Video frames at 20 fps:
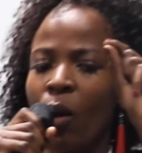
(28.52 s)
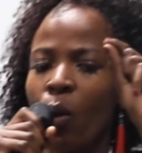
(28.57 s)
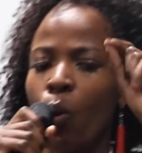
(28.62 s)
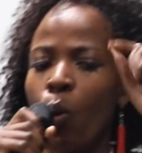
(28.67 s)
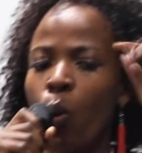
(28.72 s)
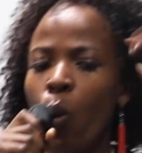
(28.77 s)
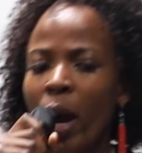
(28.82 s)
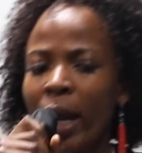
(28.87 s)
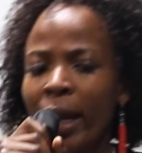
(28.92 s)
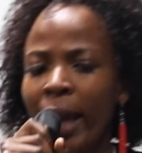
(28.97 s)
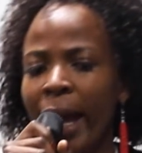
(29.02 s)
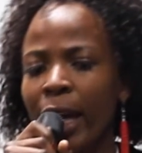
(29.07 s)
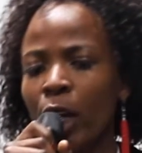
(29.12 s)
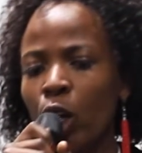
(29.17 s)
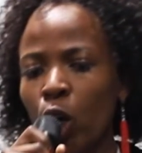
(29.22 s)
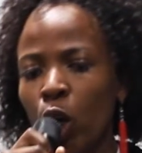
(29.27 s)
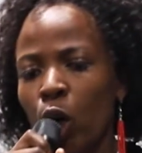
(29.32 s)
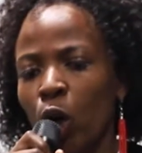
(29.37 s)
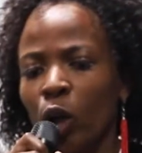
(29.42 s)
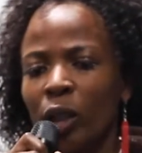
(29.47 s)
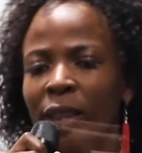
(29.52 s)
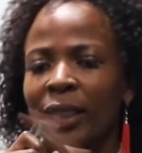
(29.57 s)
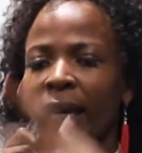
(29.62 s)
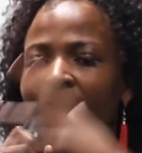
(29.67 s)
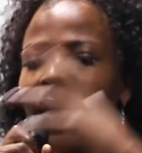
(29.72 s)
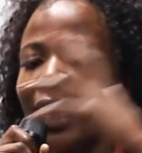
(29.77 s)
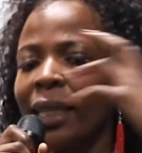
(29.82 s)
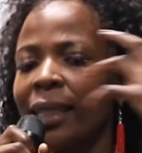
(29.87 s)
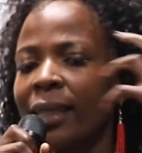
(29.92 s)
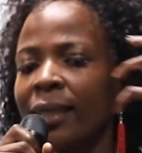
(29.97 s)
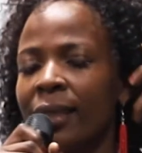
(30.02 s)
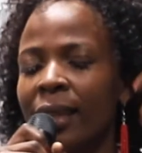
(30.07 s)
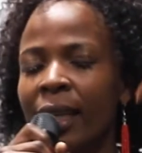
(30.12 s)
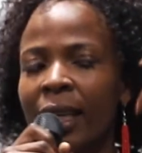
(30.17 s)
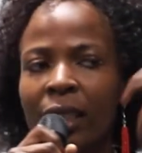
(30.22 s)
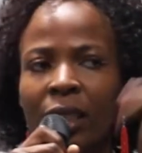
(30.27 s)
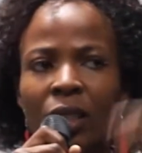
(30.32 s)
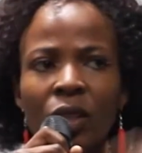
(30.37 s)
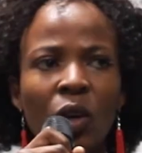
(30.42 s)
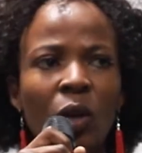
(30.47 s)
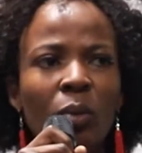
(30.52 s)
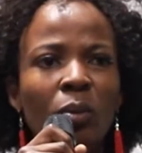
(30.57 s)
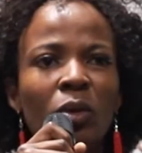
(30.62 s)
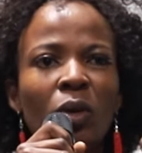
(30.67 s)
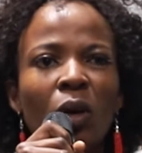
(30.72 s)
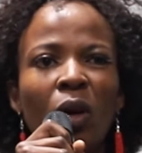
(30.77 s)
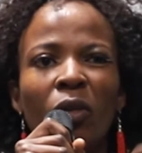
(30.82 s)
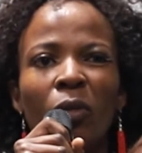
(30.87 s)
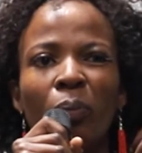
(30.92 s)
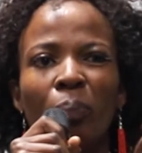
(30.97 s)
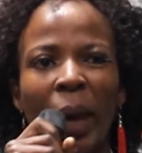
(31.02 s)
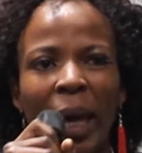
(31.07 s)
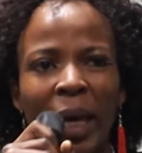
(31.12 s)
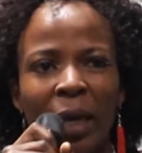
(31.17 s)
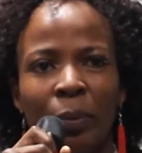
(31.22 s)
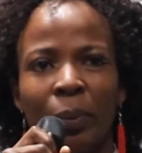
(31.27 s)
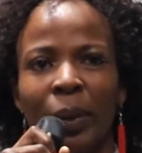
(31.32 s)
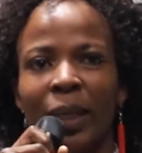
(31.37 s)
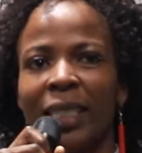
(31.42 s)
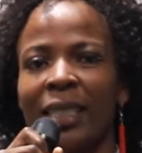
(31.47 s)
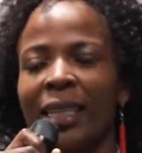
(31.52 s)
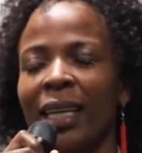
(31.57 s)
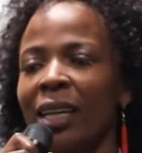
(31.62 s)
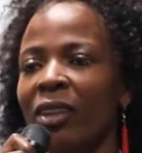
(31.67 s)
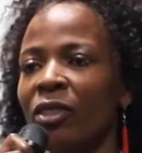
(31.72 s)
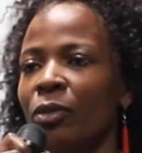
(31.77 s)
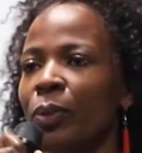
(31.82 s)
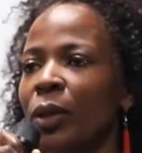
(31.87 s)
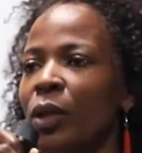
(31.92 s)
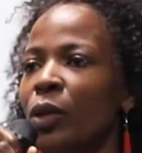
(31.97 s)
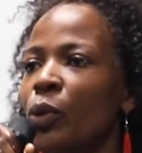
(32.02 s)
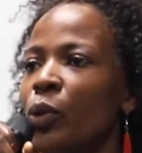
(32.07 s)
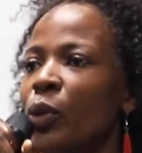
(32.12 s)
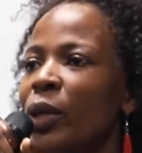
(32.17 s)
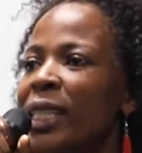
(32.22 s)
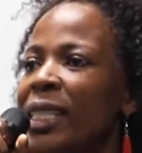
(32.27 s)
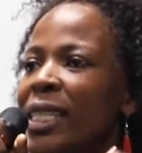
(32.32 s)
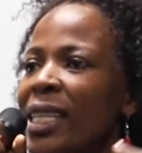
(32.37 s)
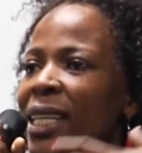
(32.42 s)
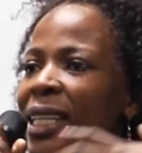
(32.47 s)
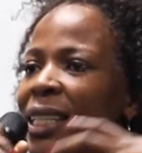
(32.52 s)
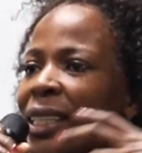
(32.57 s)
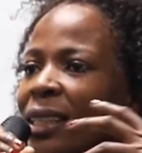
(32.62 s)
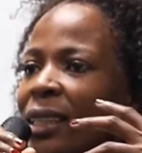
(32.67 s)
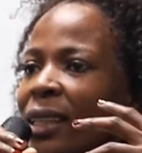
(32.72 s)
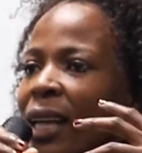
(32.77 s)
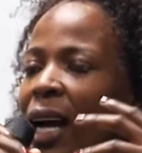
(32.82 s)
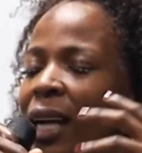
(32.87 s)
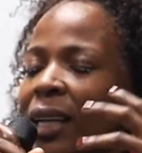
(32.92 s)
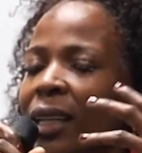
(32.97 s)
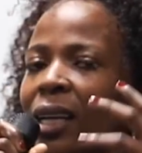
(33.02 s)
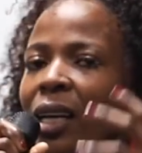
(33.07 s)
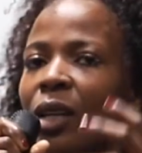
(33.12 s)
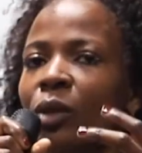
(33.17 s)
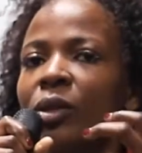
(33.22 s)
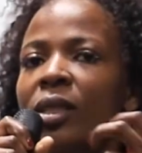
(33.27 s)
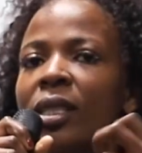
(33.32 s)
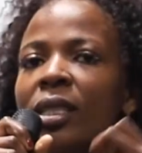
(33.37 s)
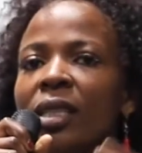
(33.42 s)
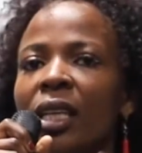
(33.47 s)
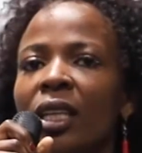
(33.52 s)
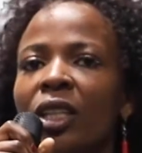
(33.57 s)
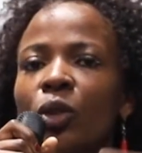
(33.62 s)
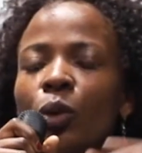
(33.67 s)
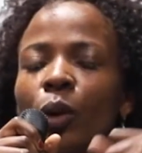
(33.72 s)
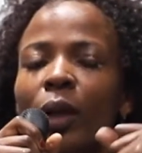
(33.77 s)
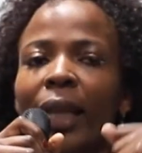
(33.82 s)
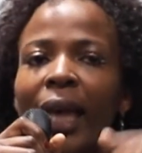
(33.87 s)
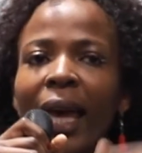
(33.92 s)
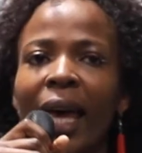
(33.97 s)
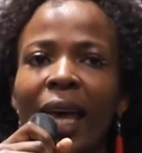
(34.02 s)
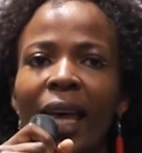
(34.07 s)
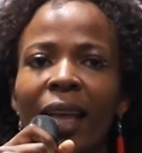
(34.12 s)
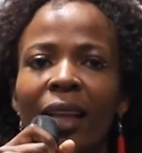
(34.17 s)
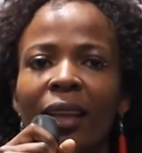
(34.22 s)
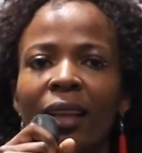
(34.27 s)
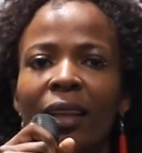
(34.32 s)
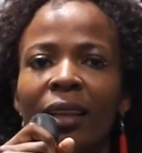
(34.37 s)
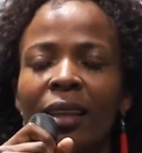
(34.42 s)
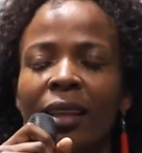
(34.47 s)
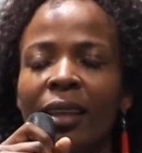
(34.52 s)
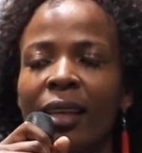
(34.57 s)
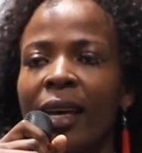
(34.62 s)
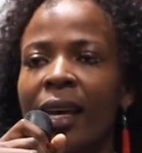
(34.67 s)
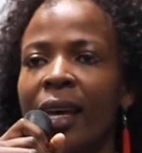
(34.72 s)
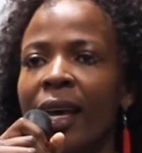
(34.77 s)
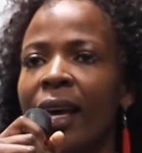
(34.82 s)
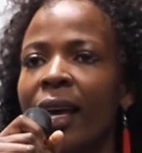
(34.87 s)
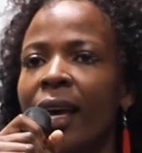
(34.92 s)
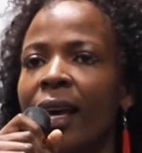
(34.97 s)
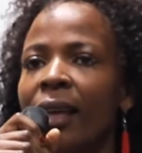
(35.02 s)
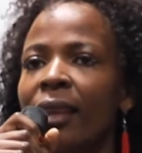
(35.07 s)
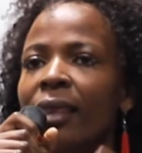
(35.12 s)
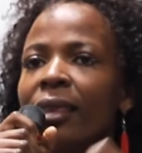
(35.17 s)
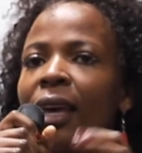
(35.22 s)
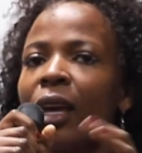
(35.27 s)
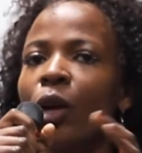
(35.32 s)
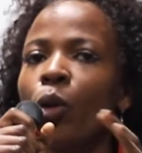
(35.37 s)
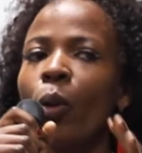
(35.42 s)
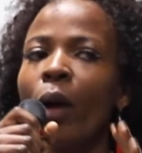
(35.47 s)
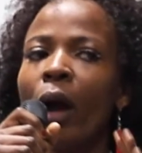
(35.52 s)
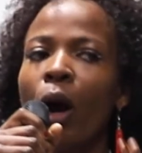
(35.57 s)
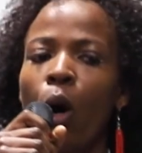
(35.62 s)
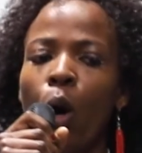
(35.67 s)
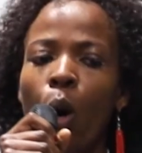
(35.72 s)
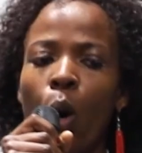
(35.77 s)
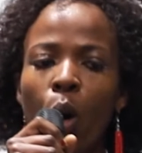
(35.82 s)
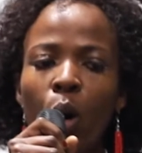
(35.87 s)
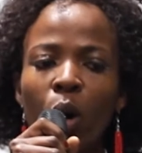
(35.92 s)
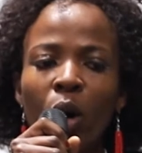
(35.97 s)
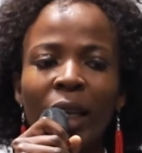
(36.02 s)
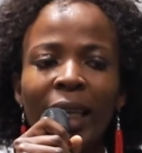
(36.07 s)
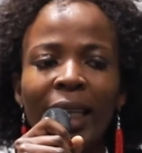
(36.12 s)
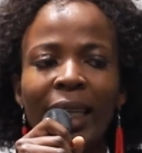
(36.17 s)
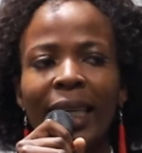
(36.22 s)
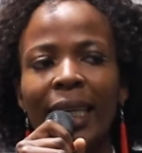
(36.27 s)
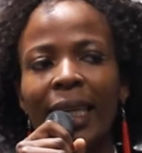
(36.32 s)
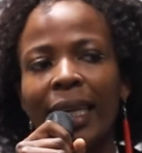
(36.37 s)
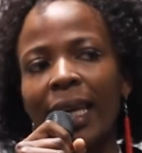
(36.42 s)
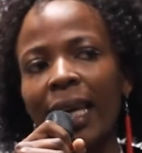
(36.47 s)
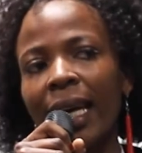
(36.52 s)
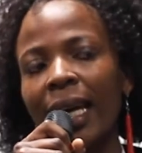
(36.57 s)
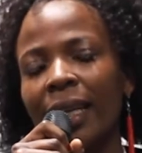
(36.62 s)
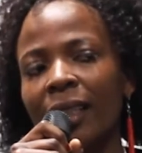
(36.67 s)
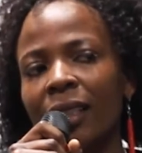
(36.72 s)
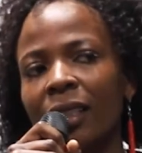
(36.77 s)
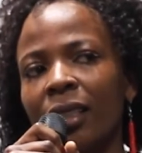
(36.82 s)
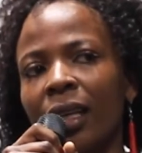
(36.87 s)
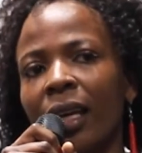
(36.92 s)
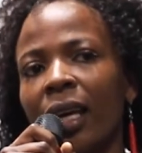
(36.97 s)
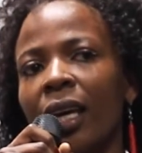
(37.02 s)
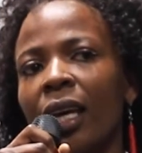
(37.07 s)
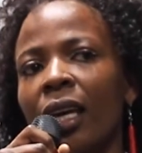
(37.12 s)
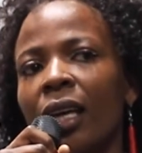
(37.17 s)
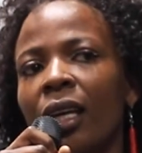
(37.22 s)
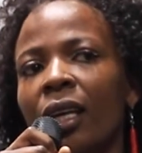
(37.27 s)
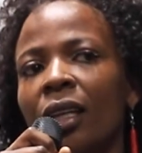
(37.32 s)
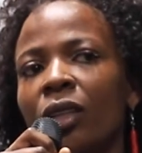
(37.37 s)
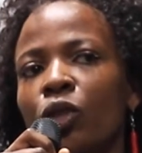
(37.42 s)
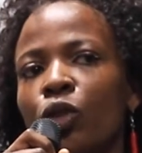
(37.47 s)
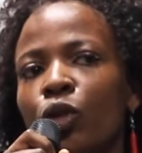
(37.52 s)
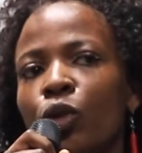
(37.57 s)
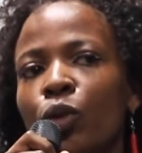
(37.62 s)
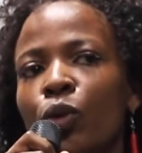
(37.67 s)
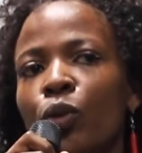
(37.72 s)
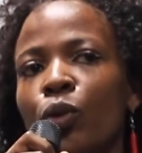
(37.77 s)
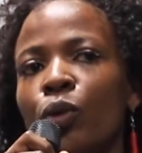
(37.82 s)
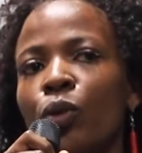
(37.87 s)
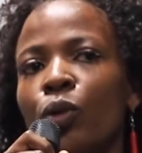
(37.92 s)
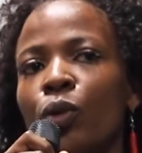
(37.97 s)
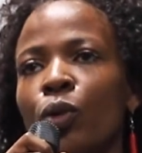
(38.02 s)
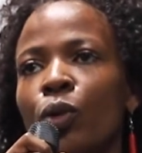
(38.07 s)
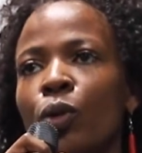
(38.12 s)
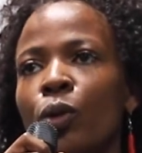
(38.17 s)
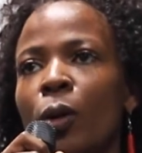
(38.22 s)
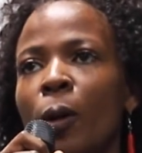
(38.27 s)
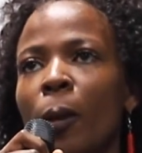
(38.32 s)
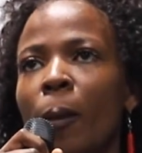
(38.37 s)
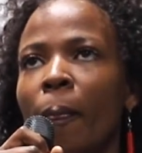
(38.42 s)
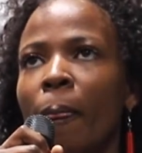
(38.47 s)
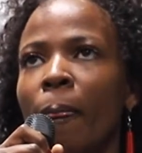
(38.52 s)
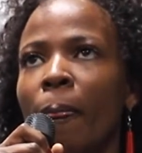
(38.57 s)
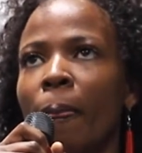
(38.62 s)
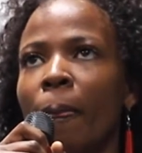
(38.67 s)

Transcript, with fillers: When I looked at, in terms of papers, written around sexual health, they were all geared to,